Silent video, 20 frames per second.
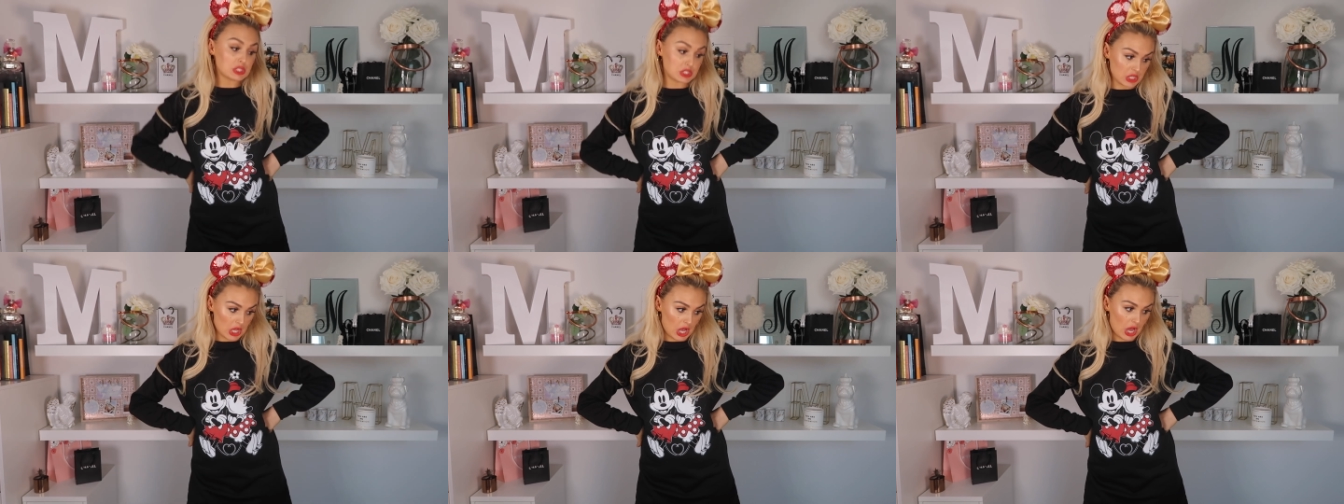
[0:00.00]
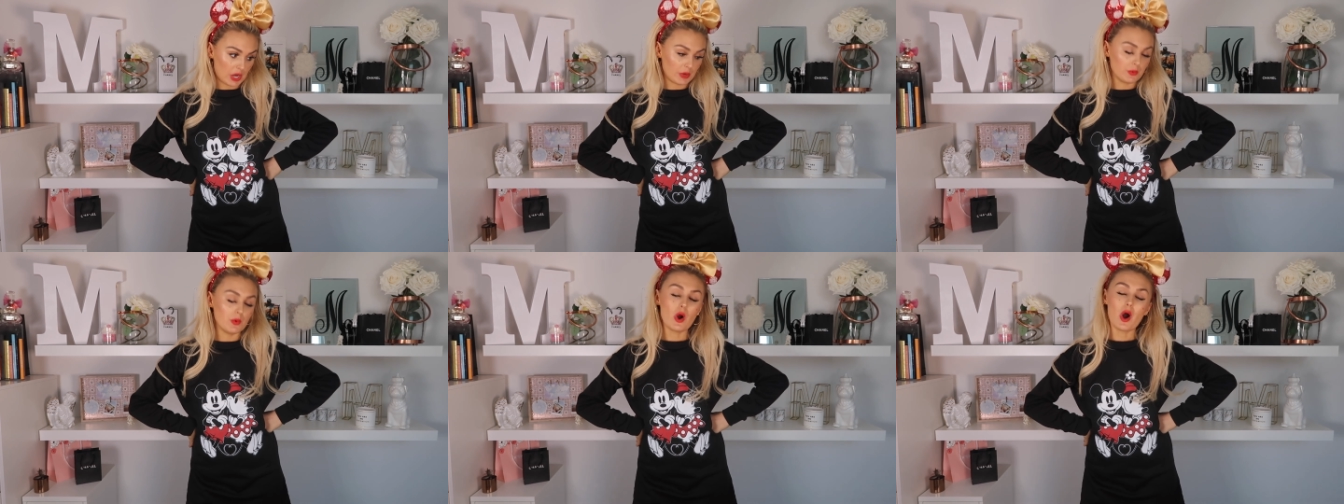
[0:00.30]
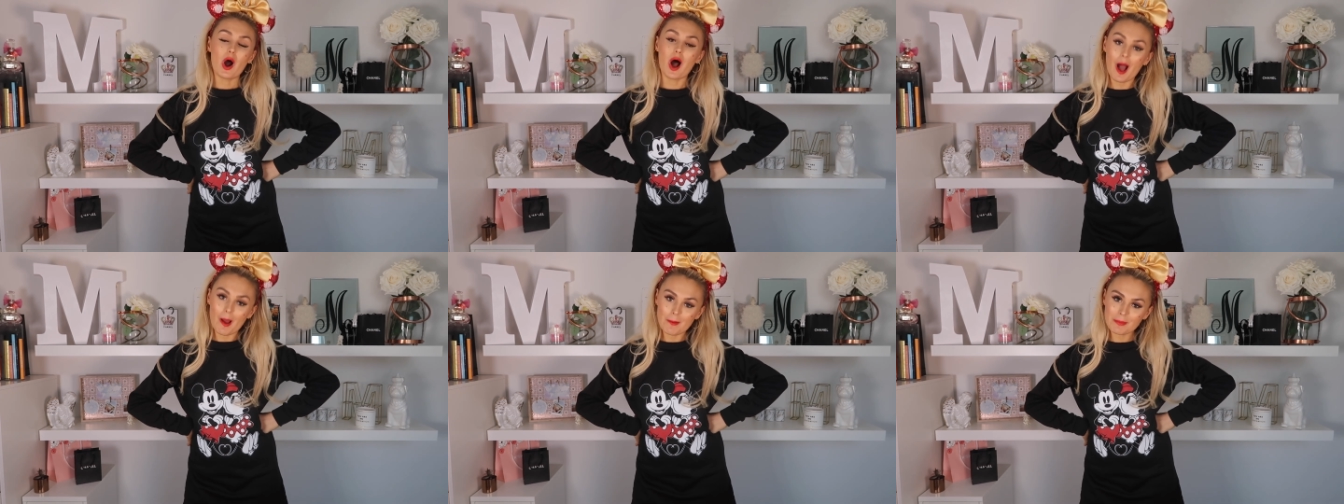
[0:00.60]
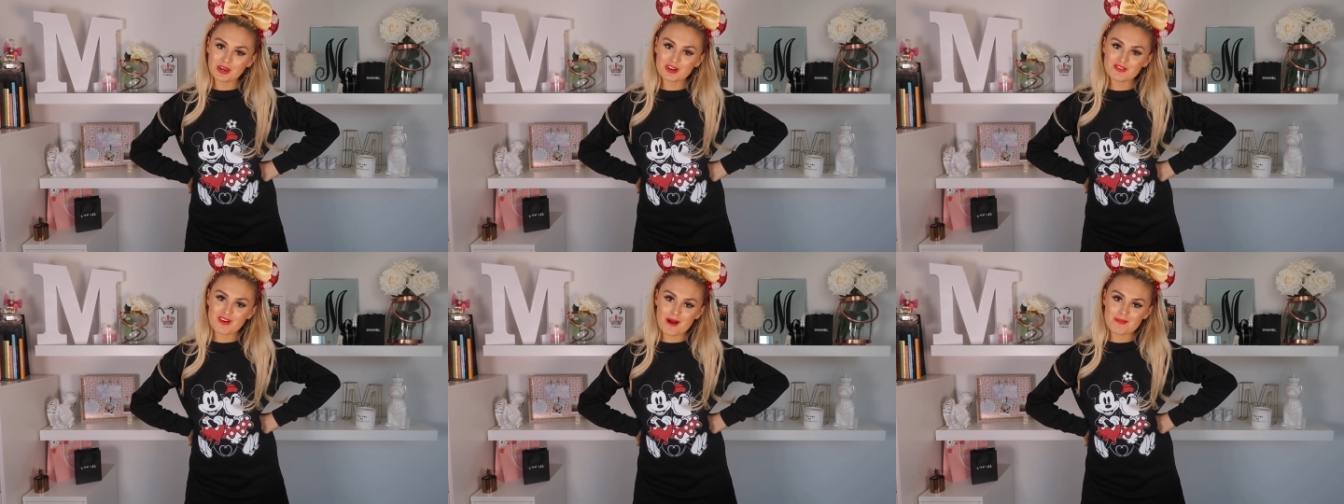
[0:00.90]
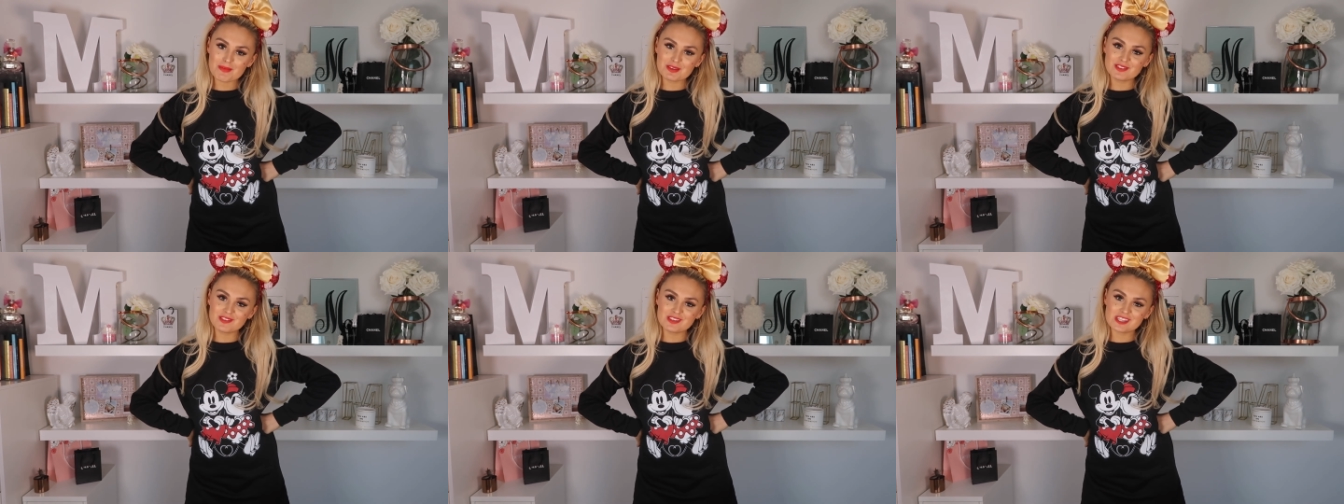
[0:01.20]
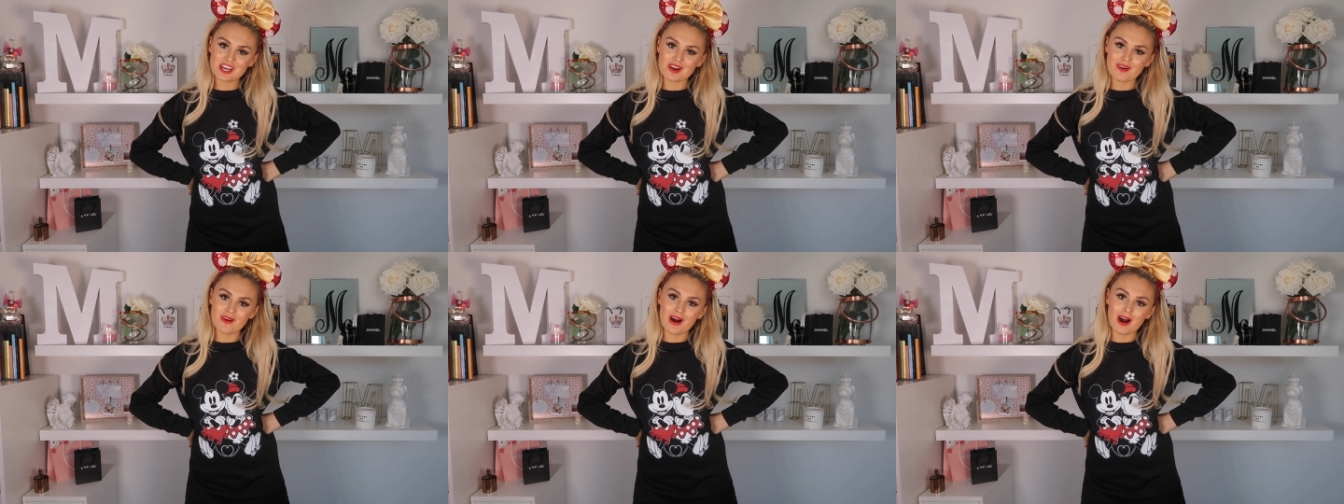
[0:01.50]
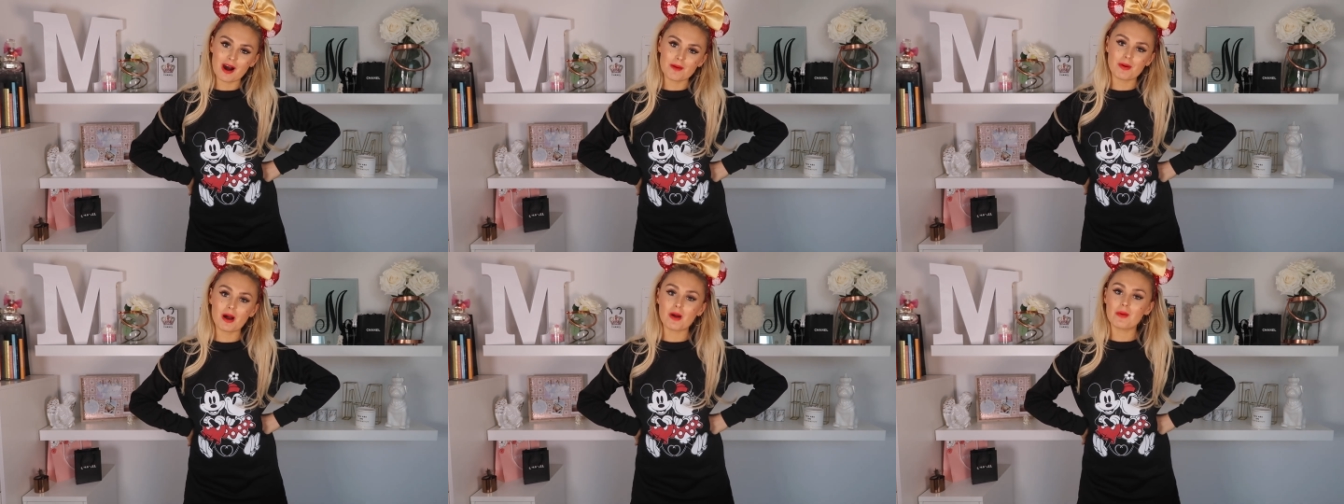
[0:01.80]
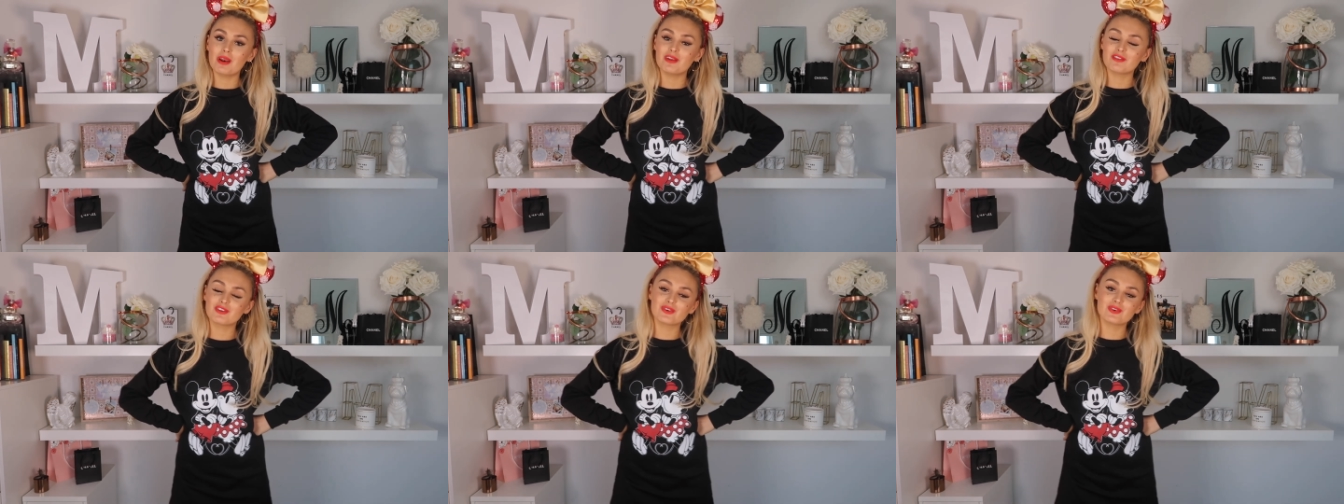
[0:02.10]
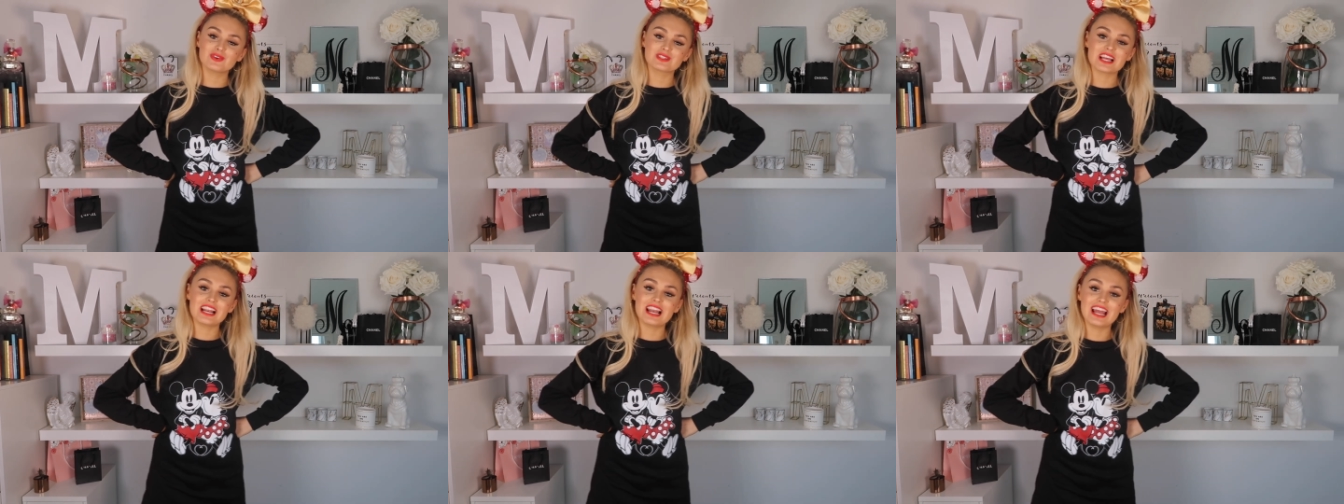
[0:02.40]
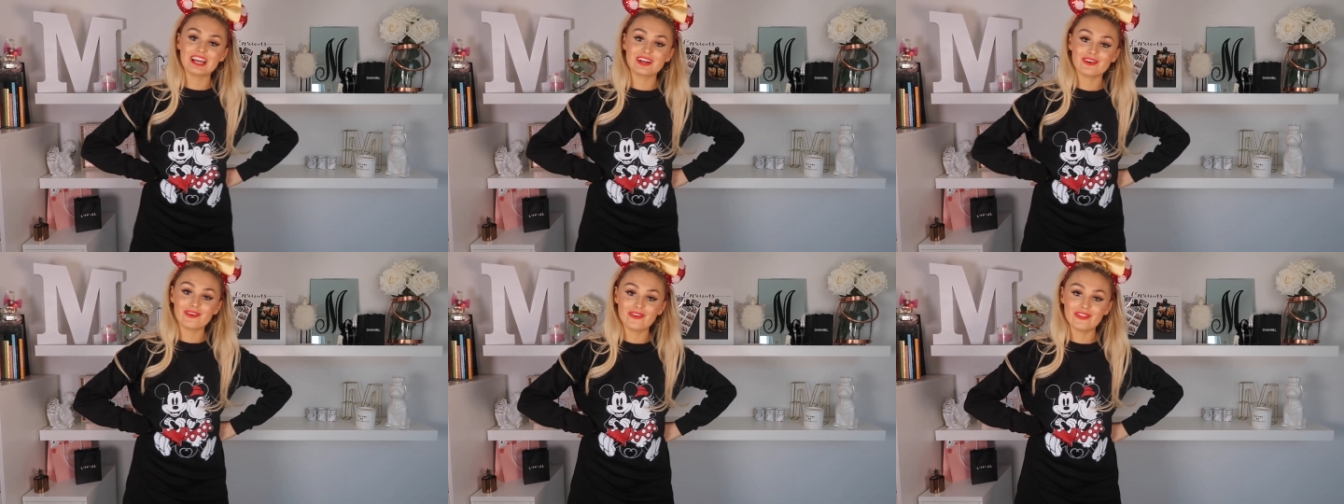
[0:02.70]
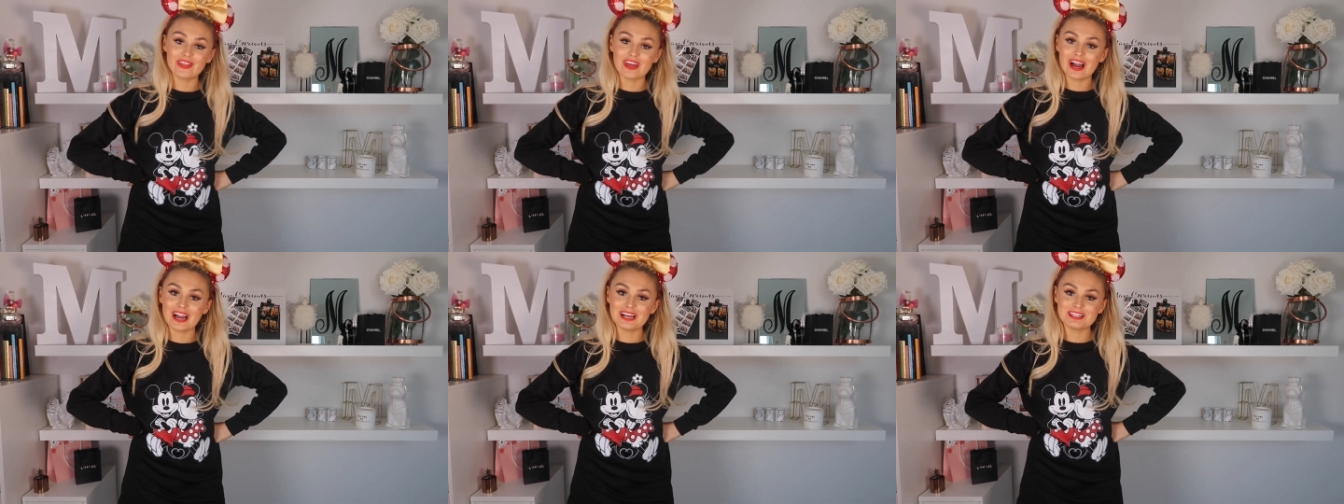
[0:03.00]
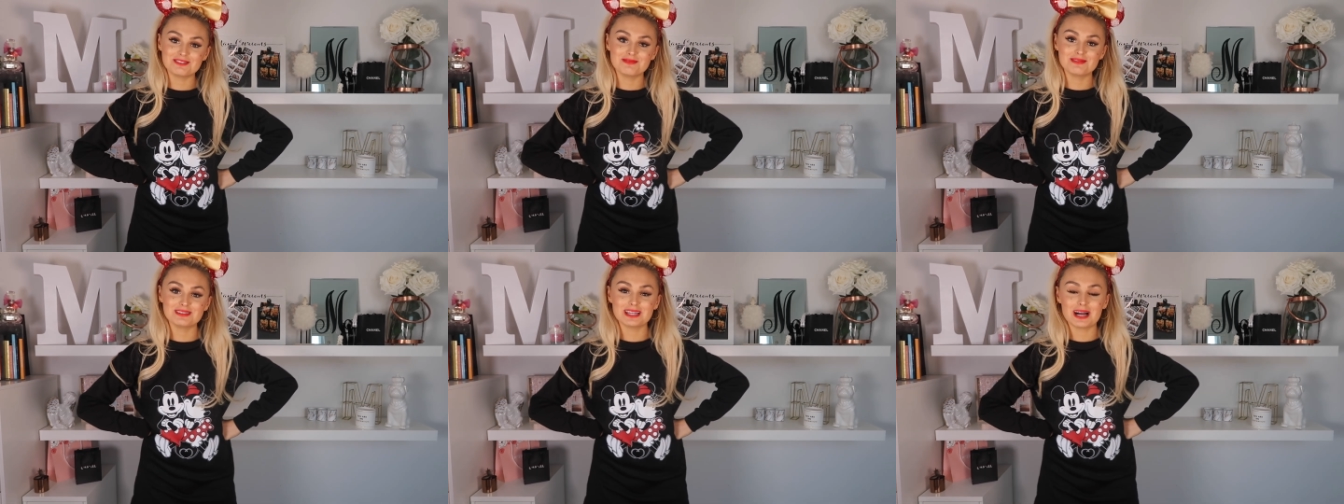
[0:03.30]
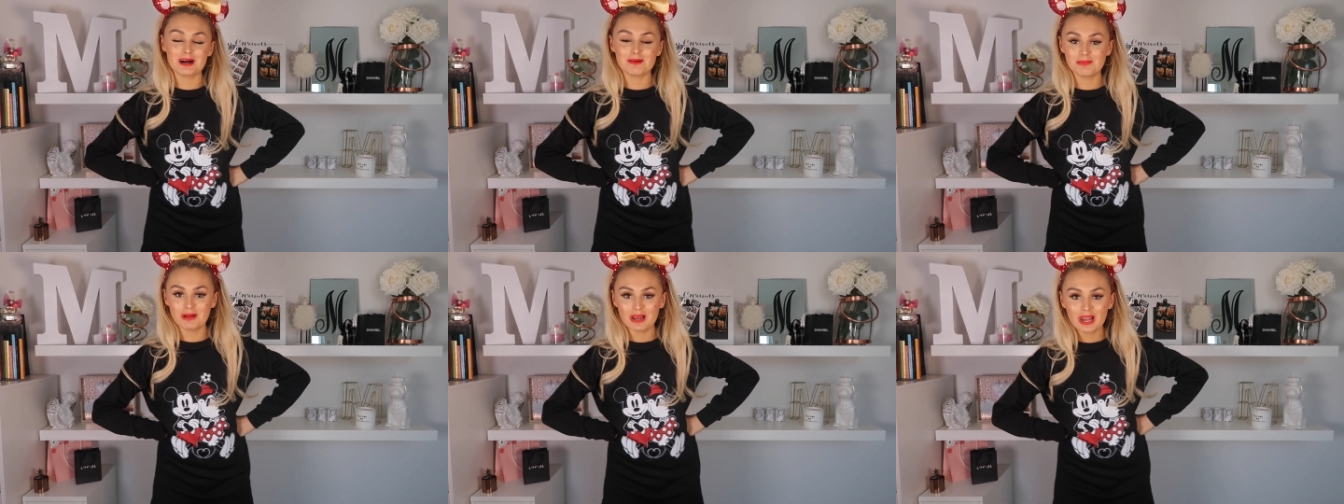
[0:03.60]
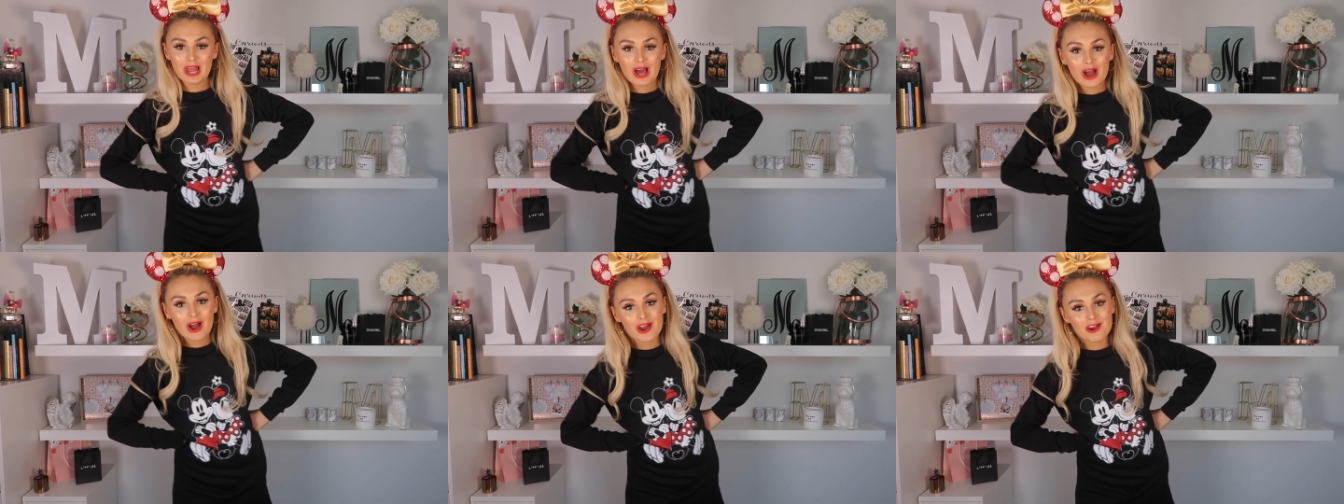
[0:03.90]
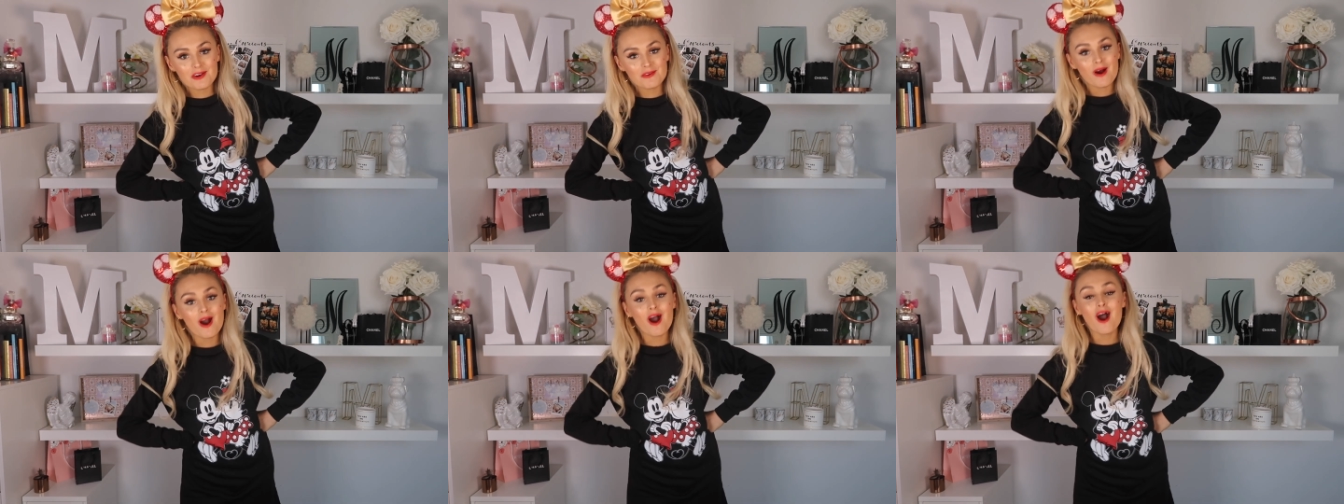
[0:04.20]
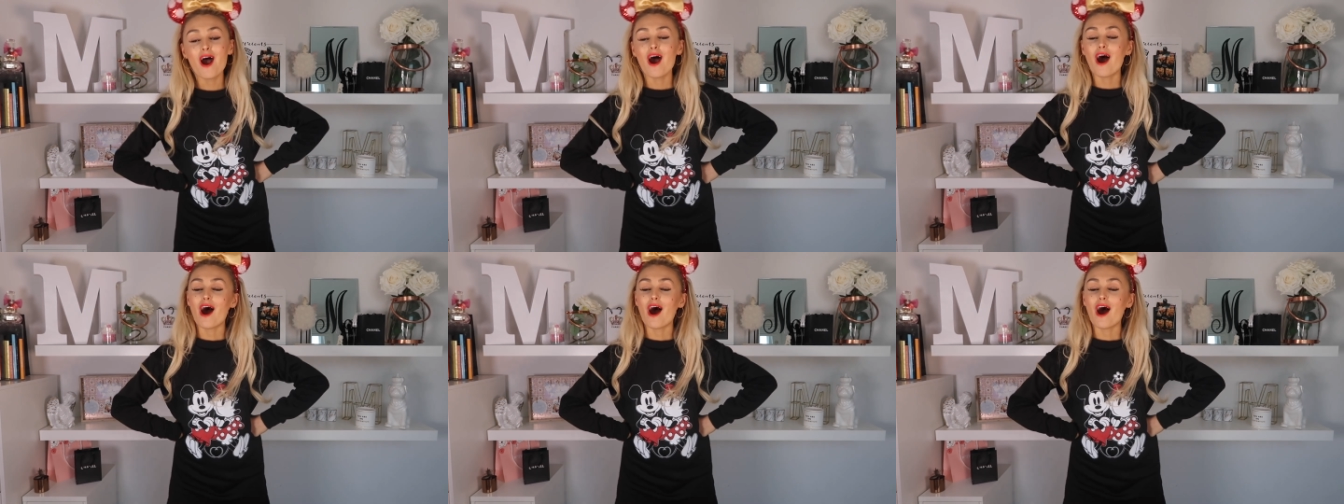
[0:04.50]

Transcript: So, I'm going to wrap this video up. I will, of course, link all the items down below.